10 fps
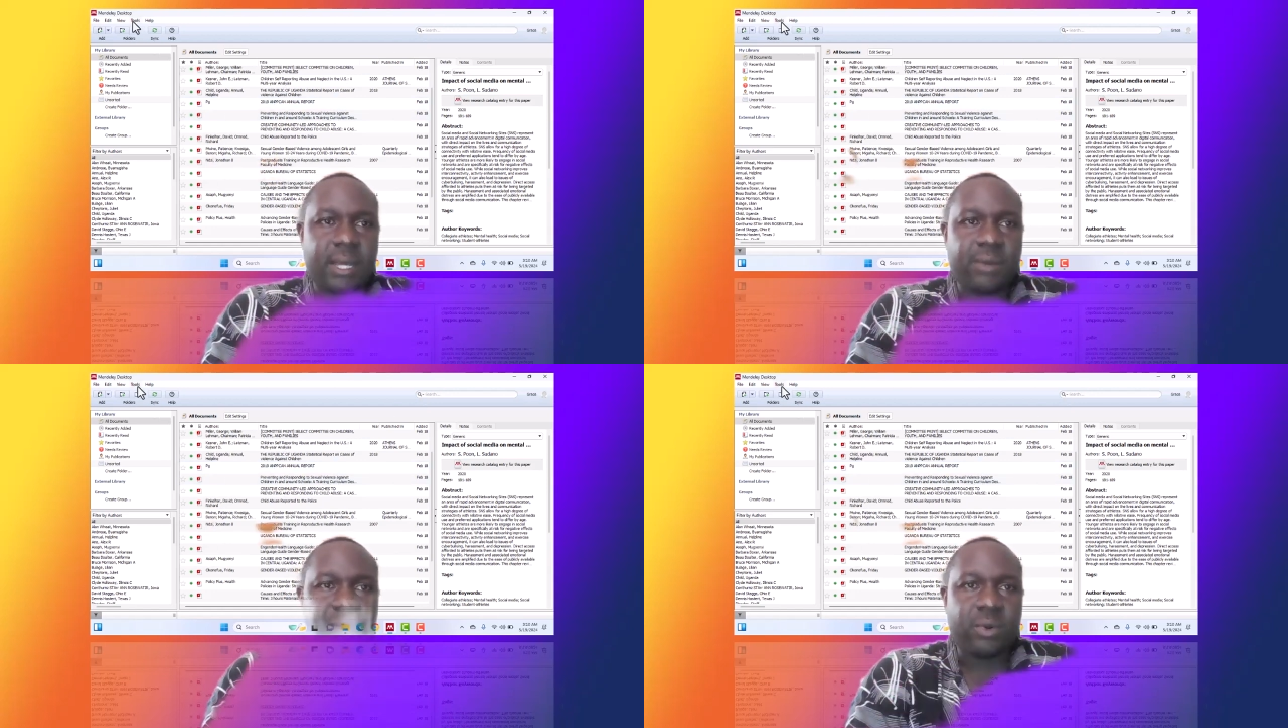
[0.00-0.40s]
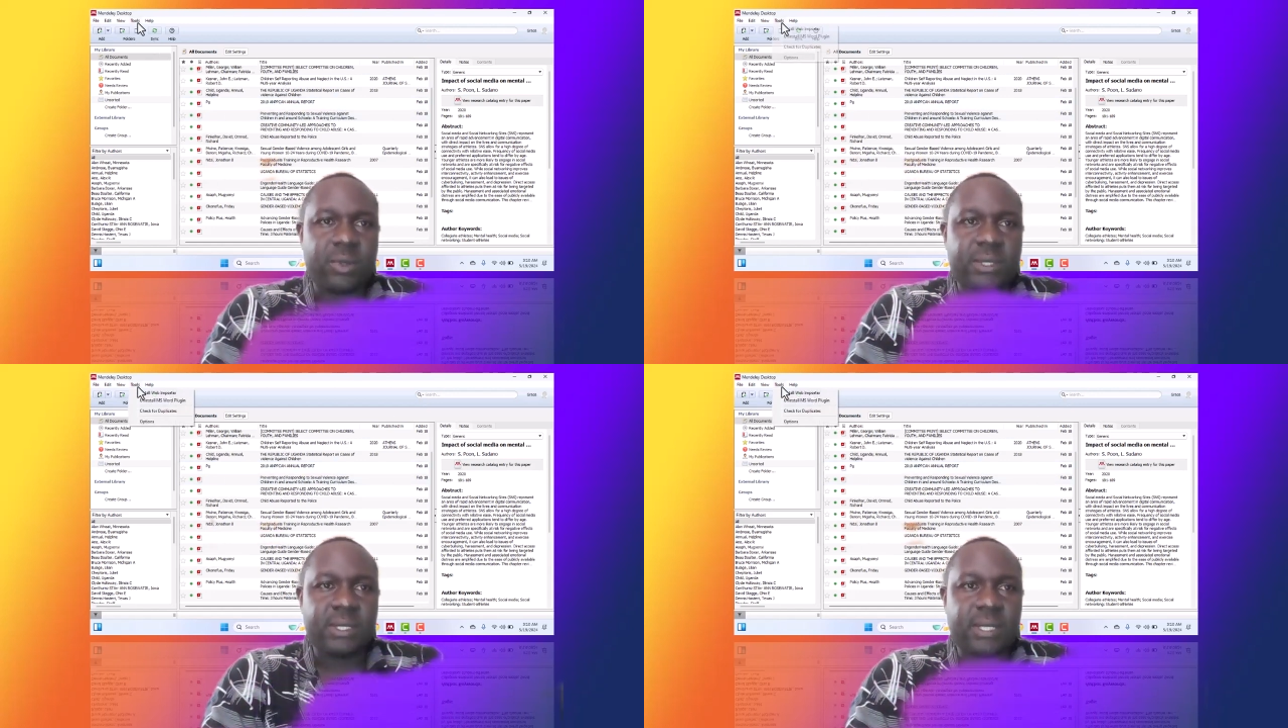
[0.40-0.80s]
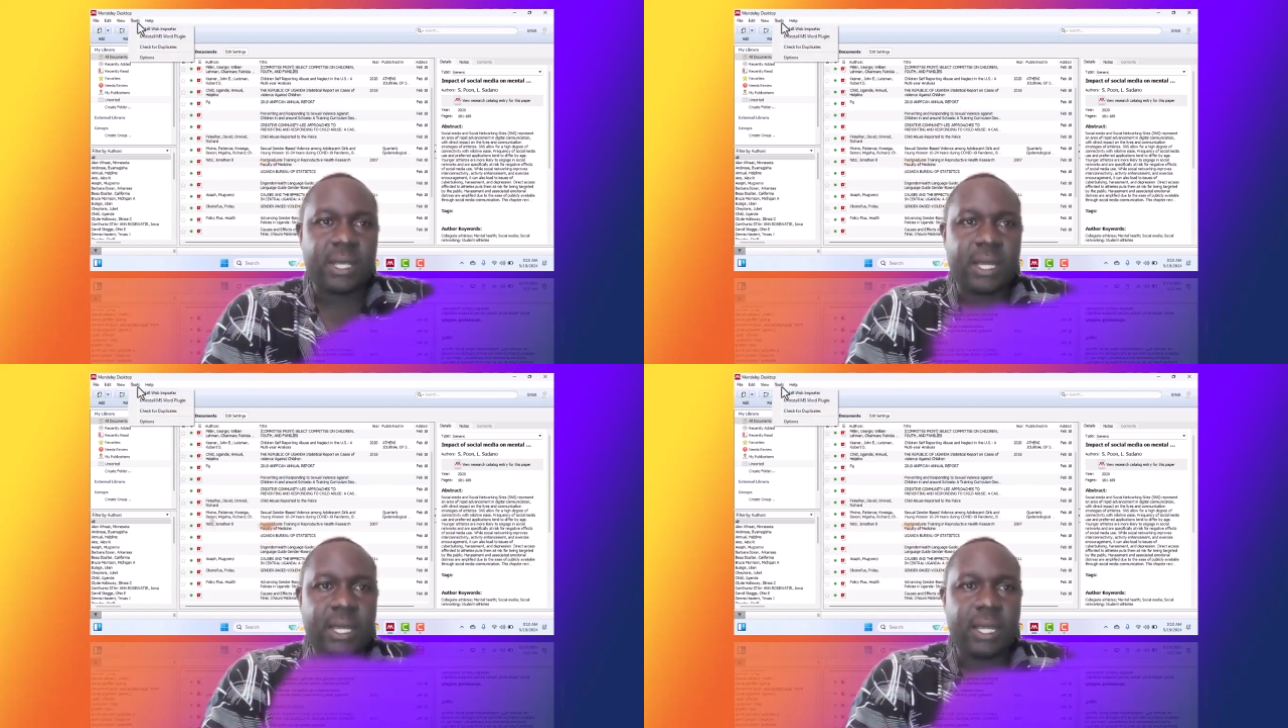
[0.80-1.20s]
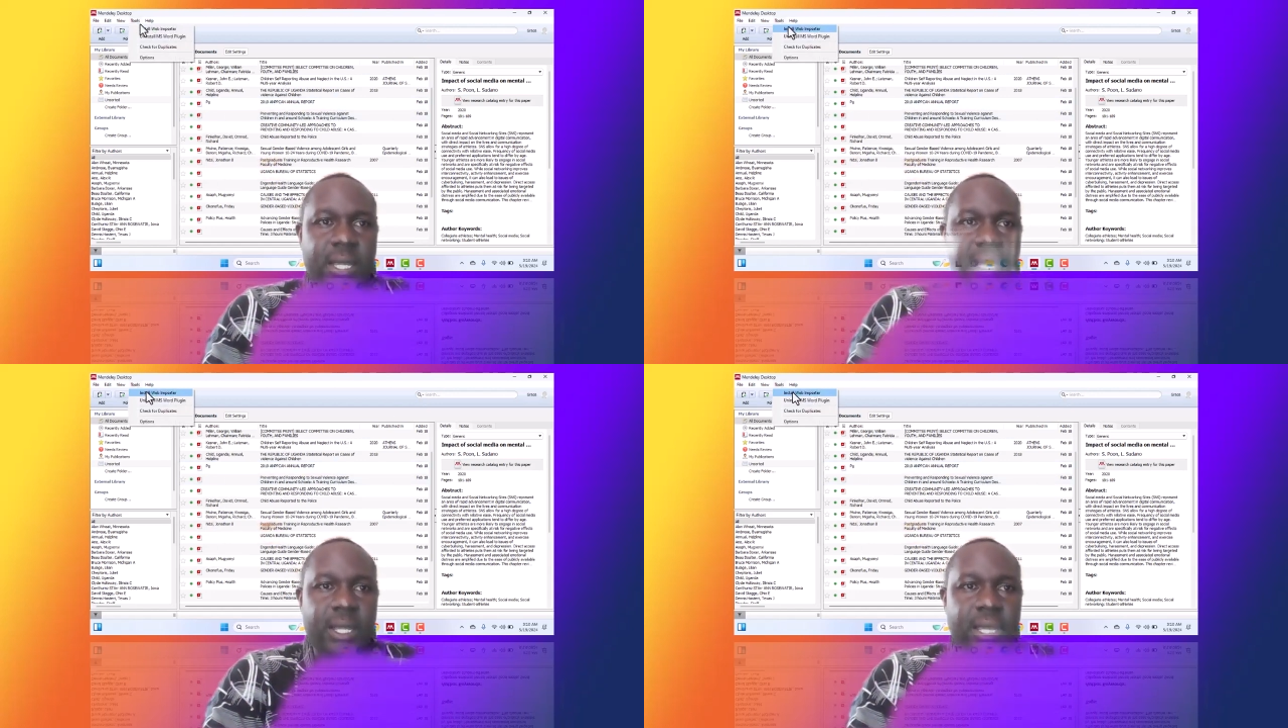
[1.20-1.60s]
course
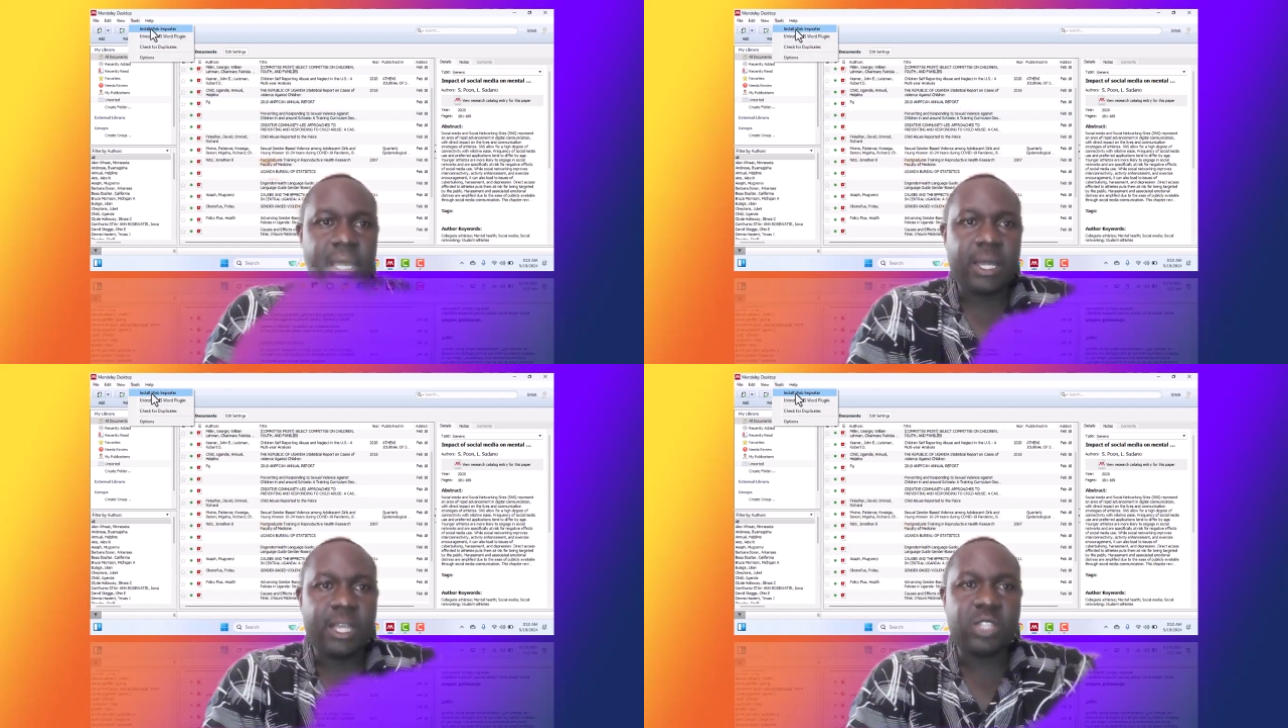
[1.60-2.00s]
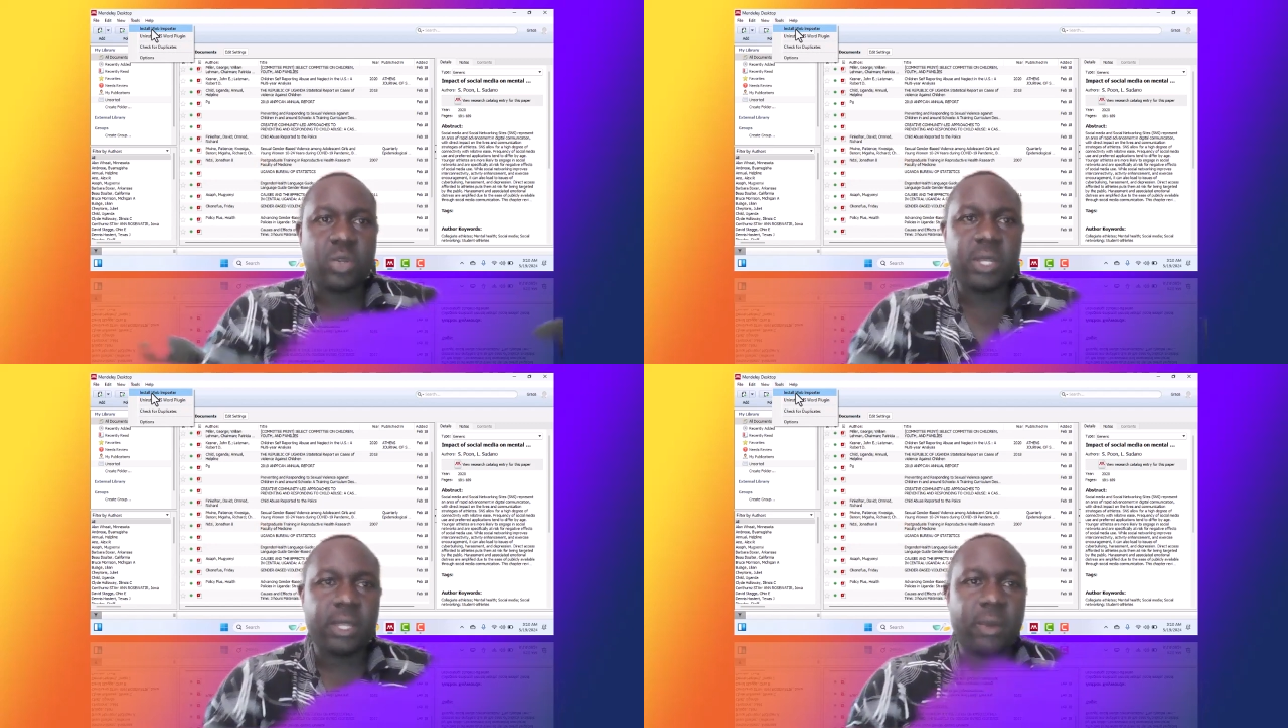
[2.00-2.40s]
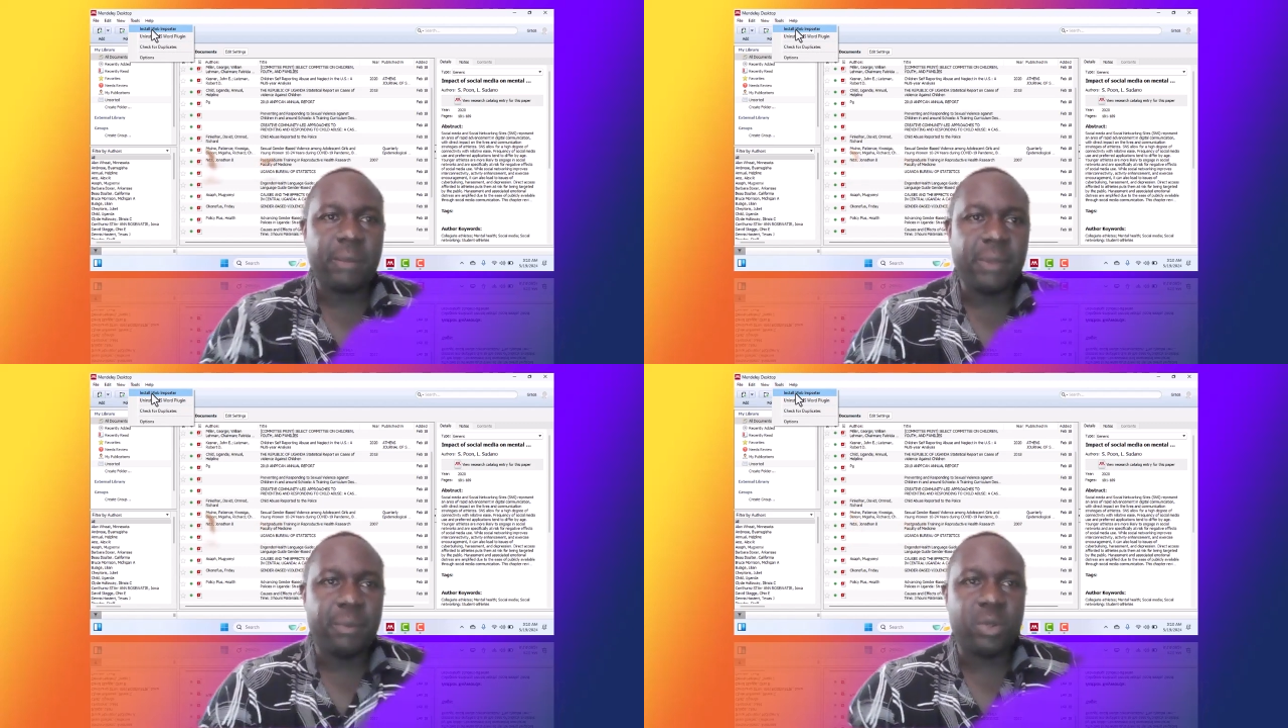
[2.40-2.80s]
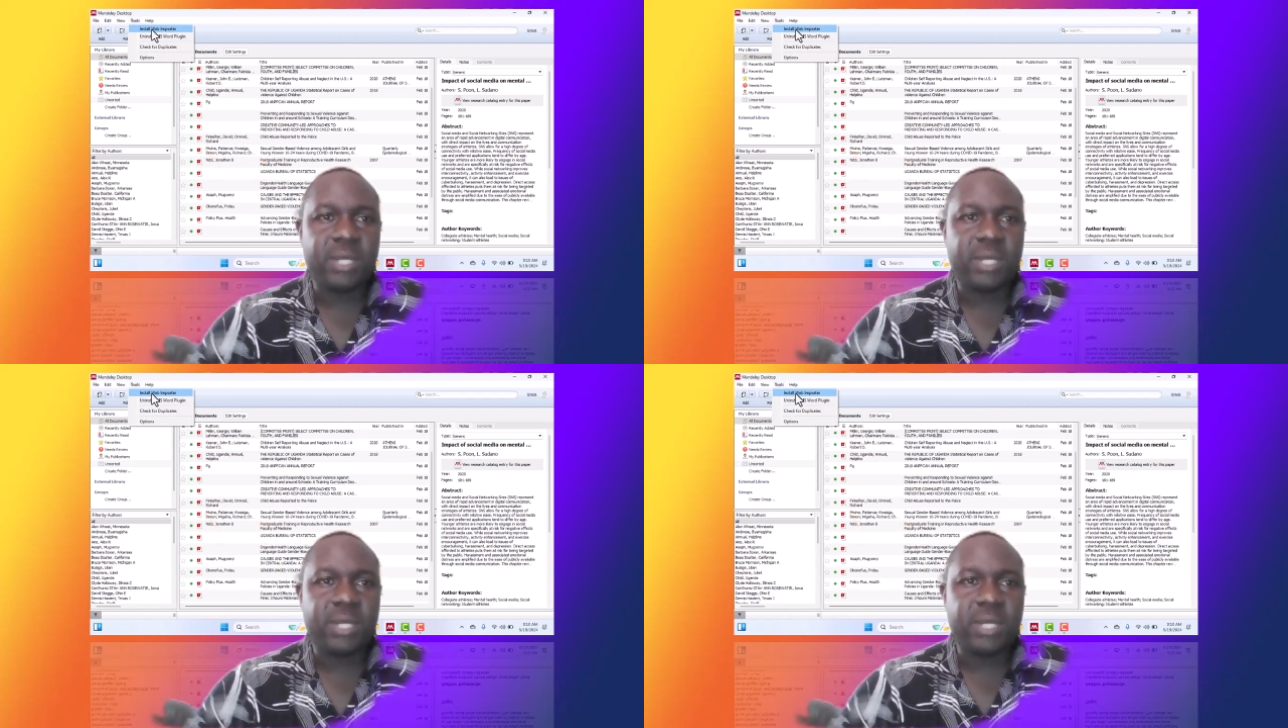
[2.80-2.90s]
installing the web importer.